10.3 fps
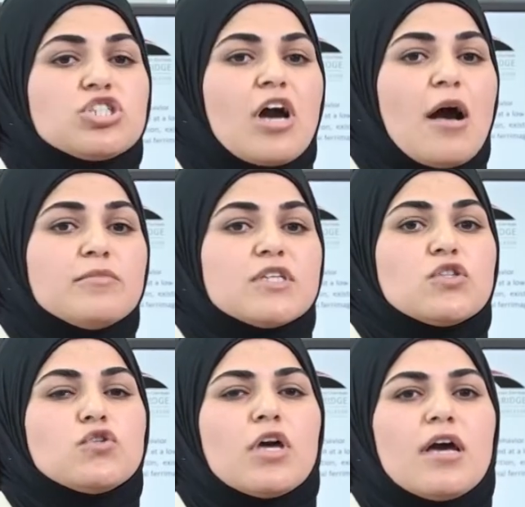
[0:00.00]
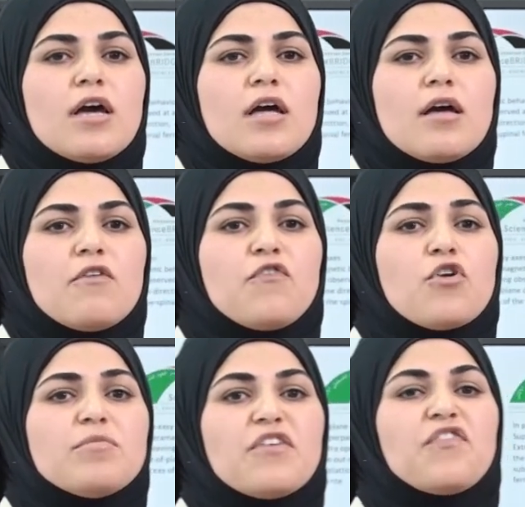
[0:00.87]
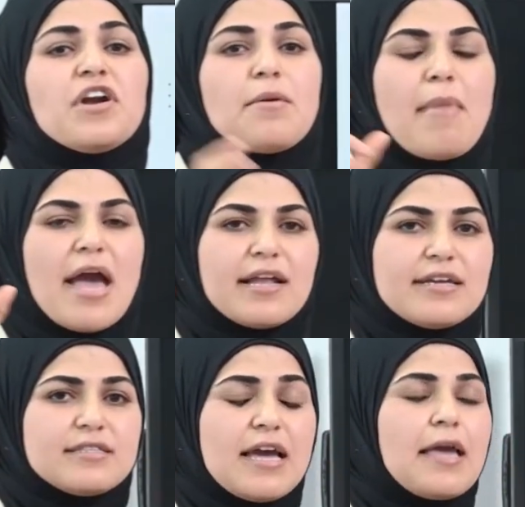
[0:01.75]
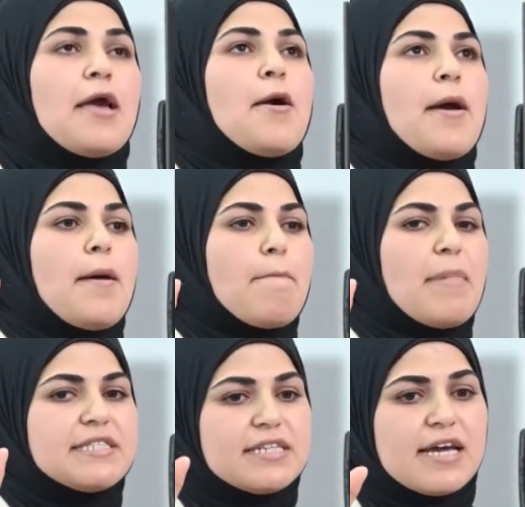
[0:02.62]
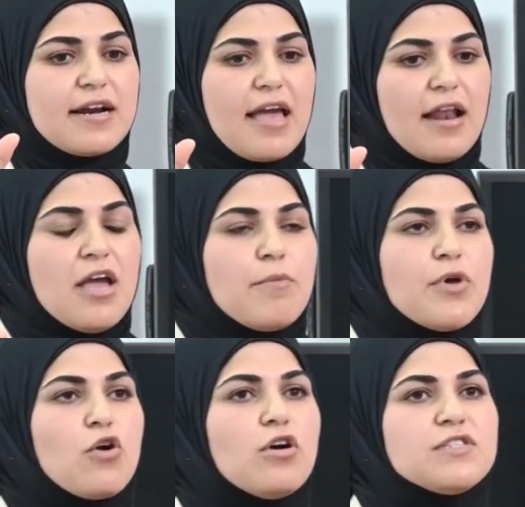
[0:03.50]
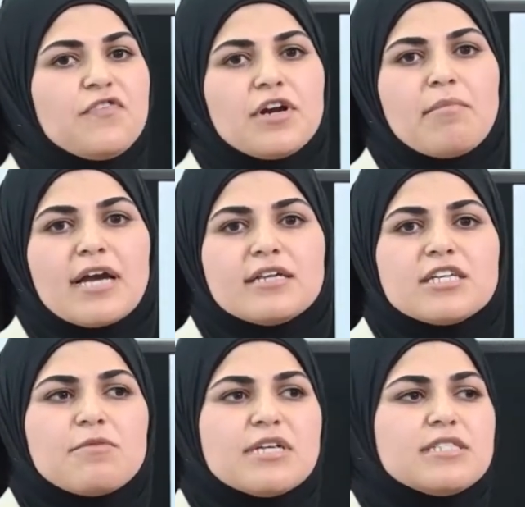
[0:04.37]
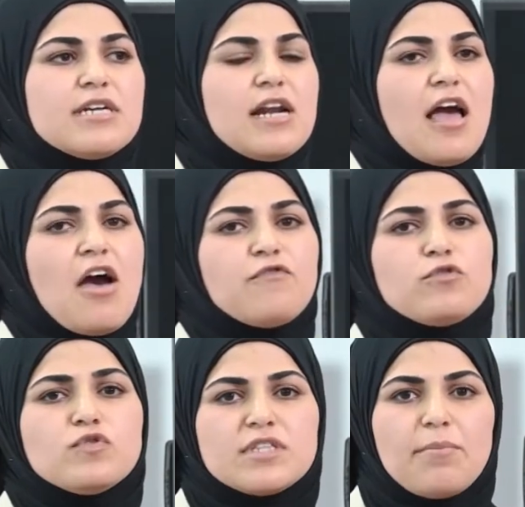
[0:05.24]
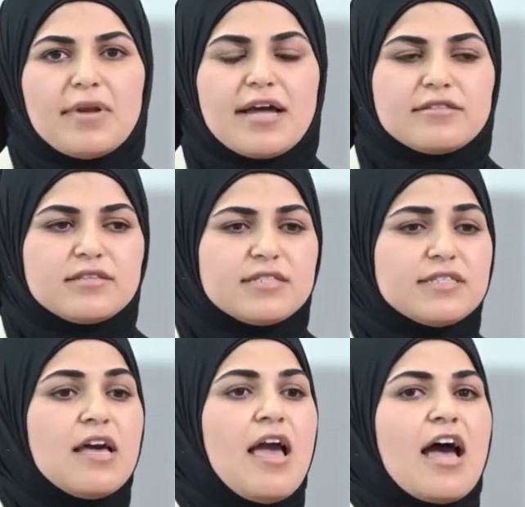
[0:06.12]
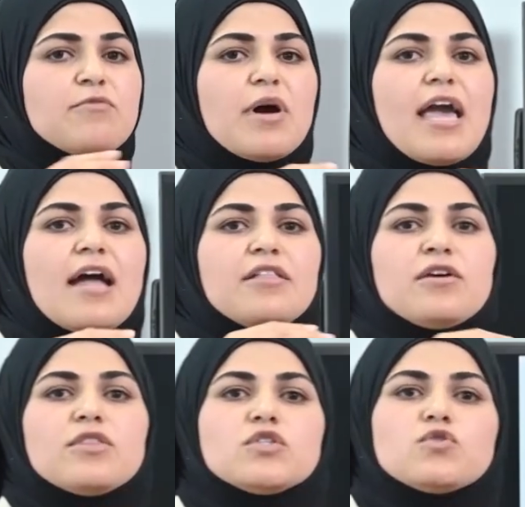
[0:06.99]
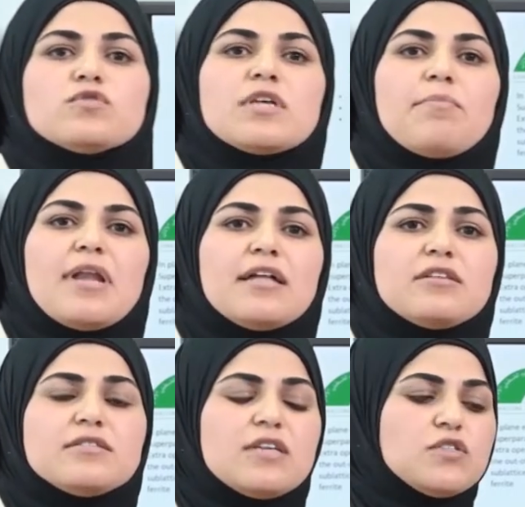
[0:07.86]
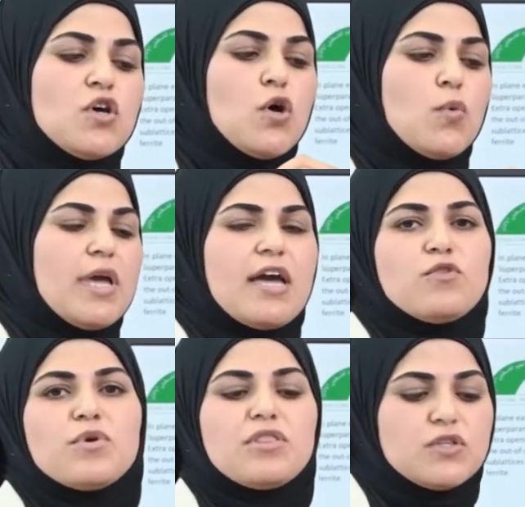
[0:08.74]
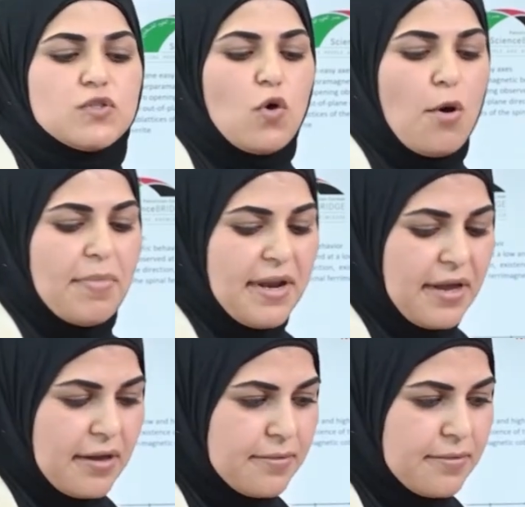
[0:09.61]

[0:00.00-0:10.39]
comes from the ferrimagnetic material, because ferrimagnetic material have 2 sublattices, and by adding these 2 sublattices we end with this opening.